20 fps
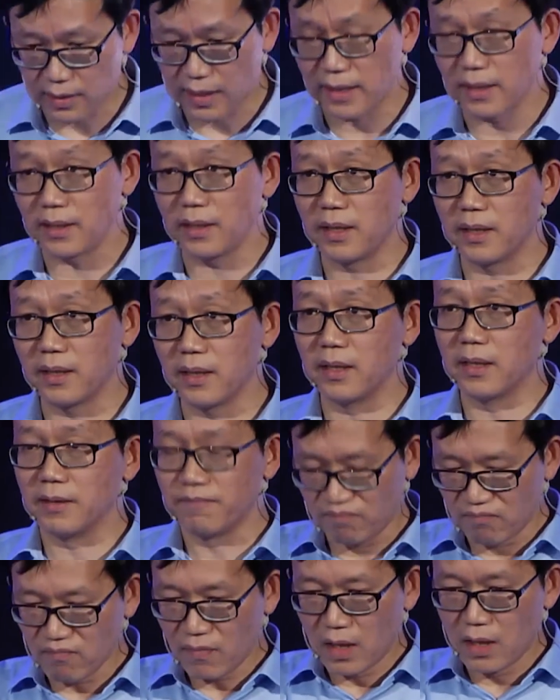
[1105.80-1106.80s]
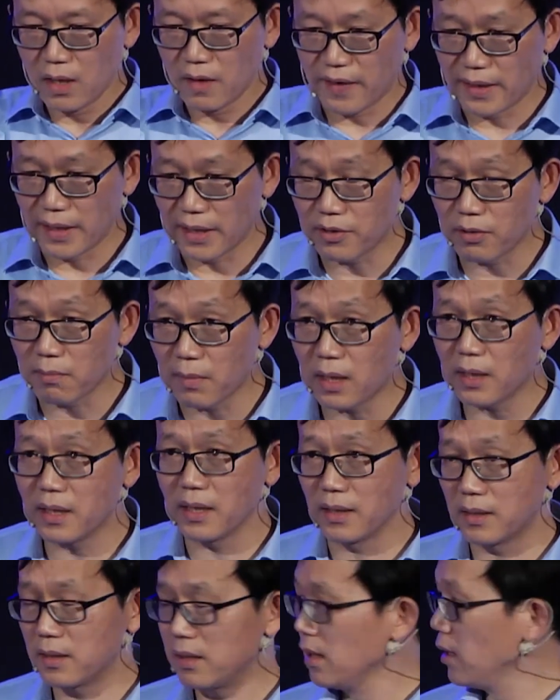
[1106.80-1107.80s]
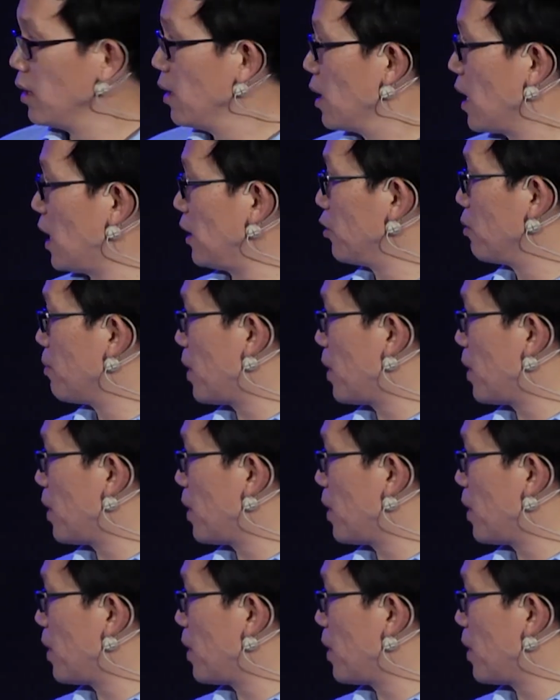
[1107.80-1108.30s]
like in a financial market. How do you